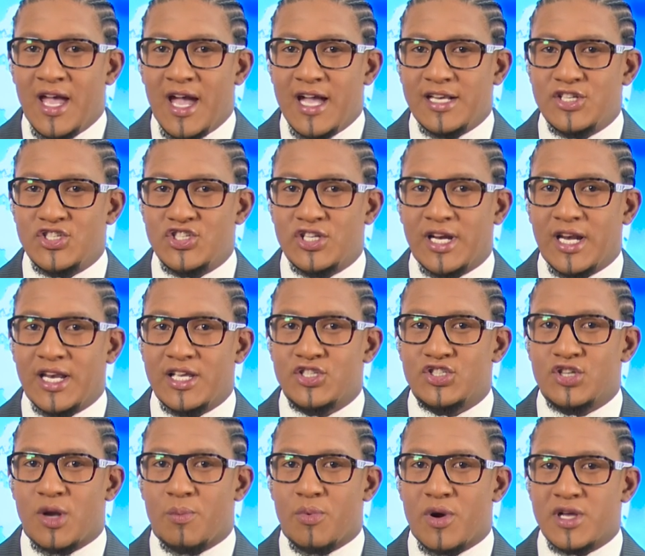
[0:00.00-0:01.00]
Additionally,
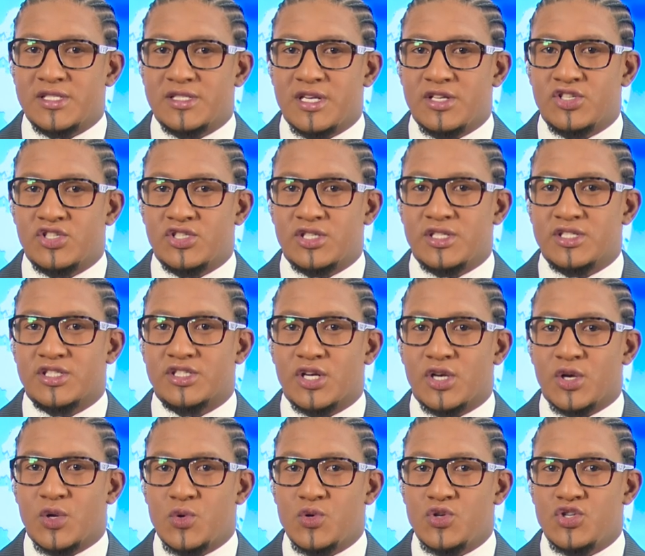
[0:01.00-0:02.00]
Shoprite's digital
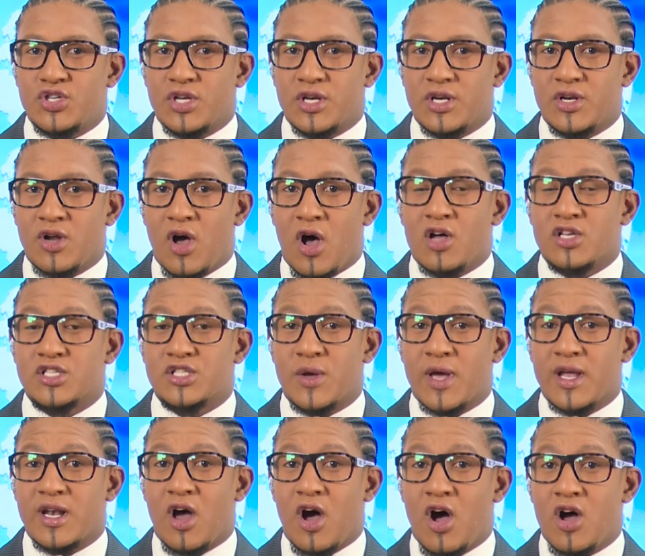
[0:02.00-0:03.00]
solution also
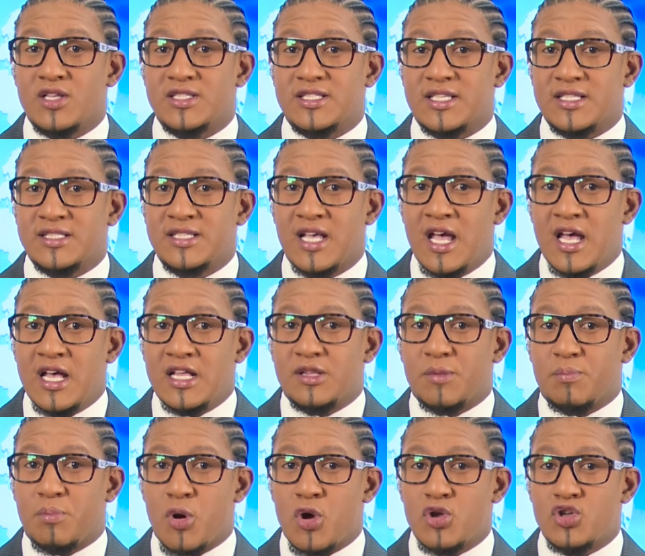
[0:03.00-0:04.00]
enhances
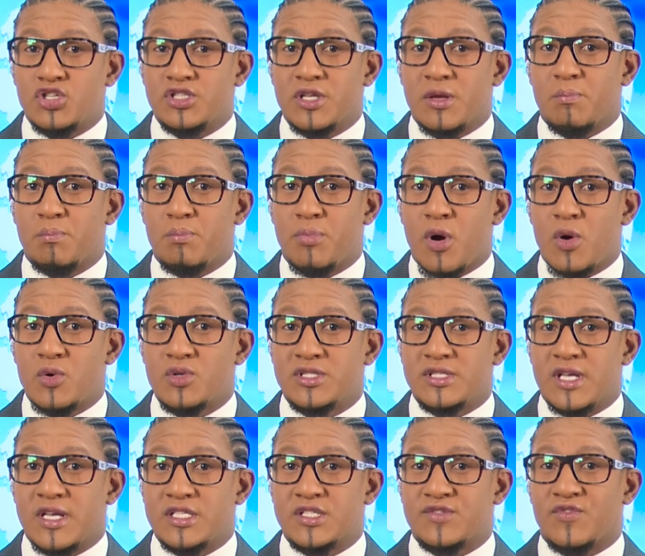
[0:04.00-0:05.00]
the purchasing
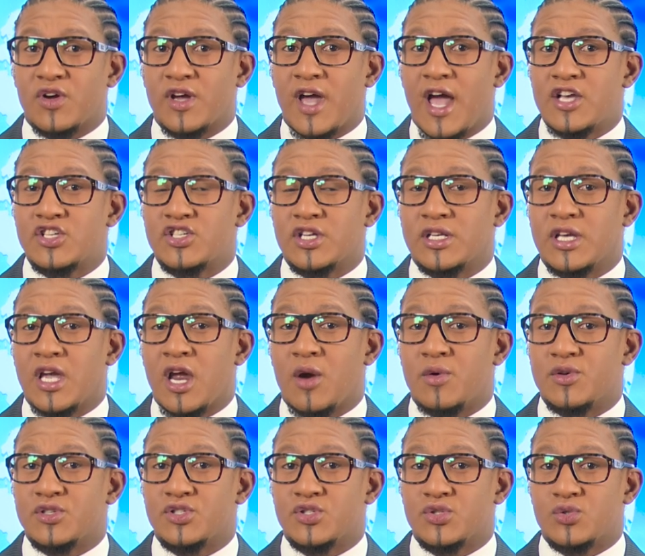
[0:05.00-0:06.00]
process for cash and
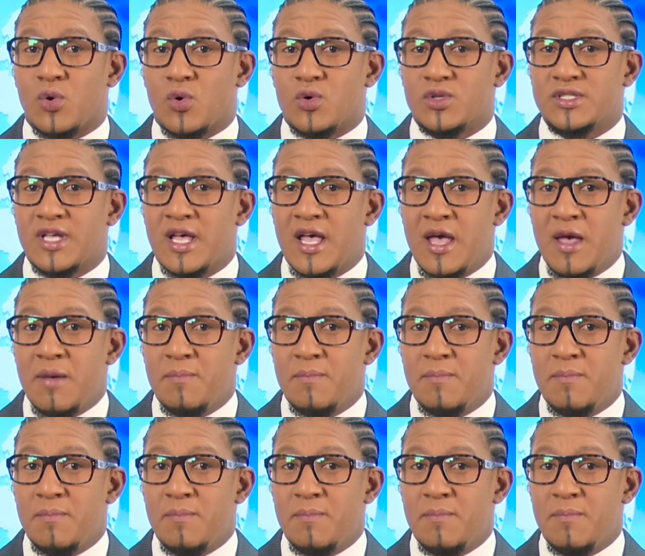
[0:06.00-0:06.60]
carry stores,